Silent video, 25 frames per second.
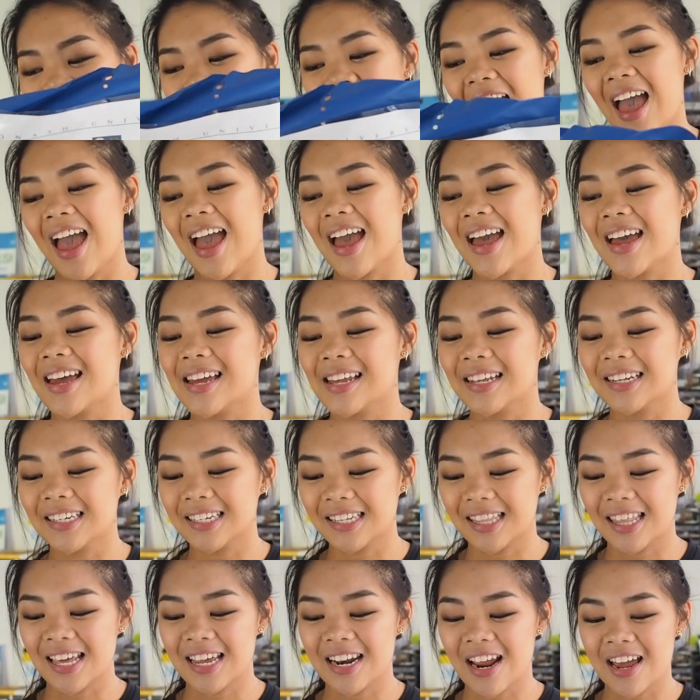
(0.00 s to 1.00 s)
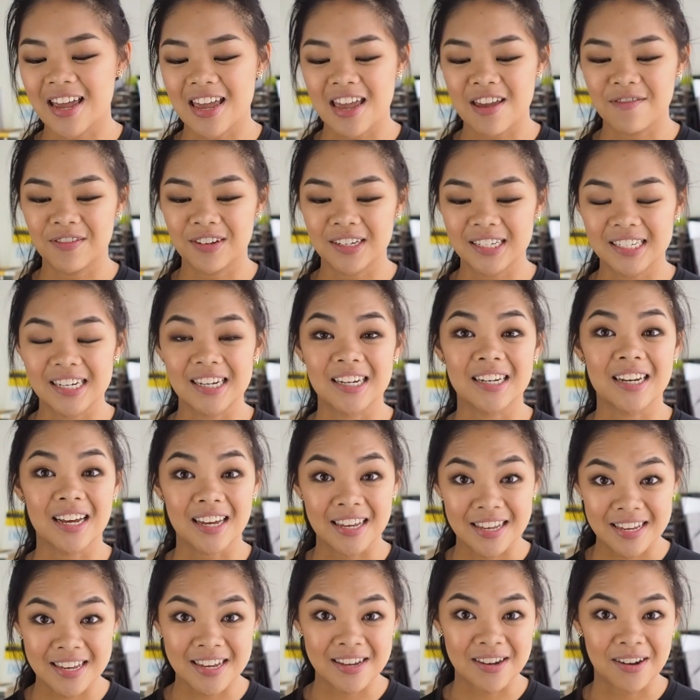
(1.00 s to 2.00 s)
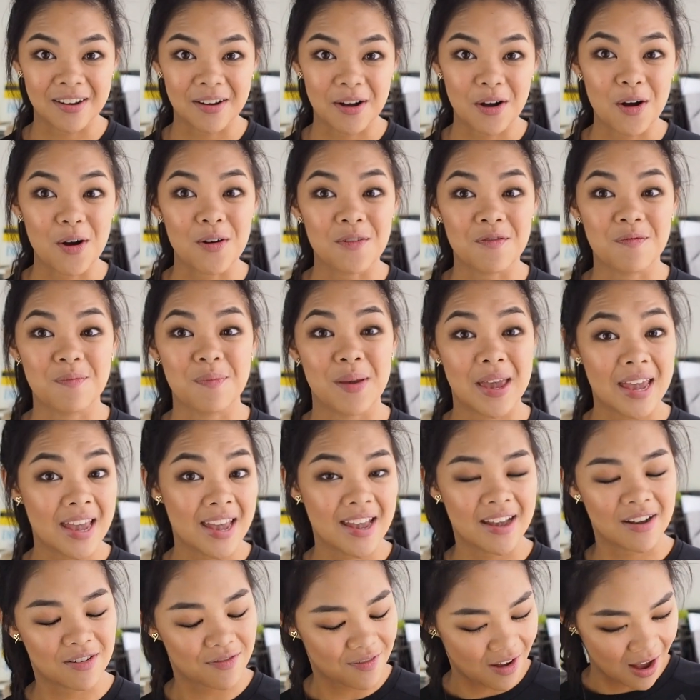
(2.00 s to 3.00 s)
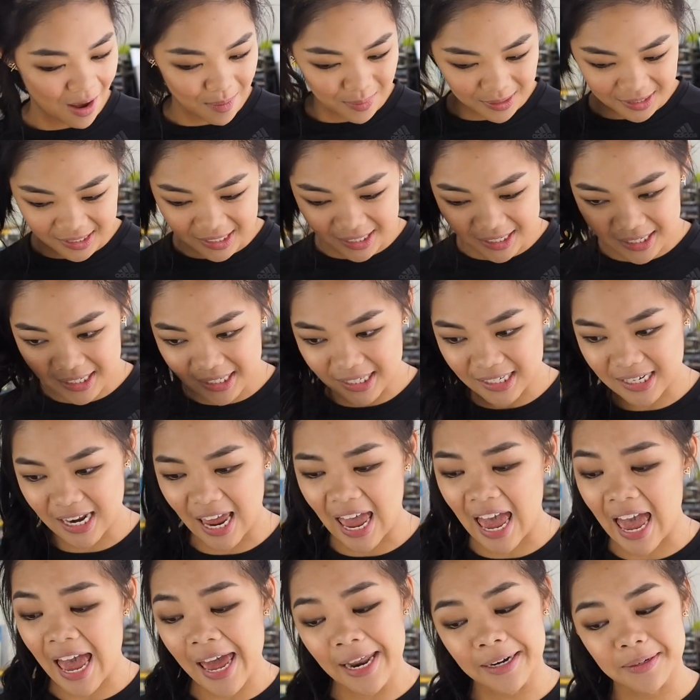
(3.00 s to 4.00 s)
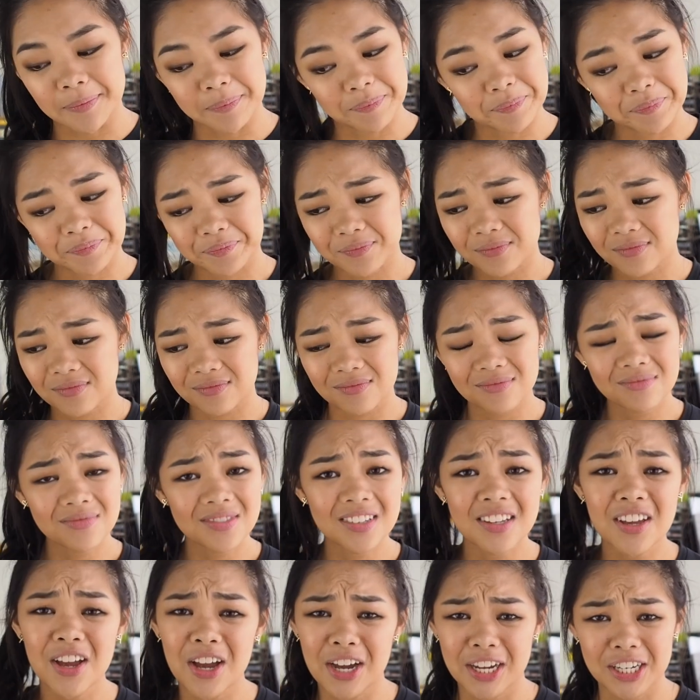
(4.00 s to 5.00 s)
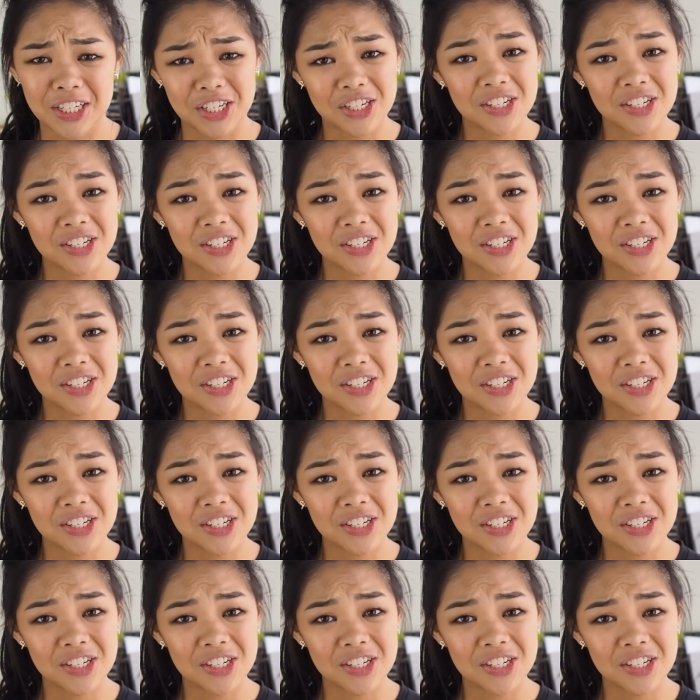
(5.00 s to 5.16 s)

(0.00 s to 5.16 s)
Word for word: And then I even did a year of being a pharmacist, and I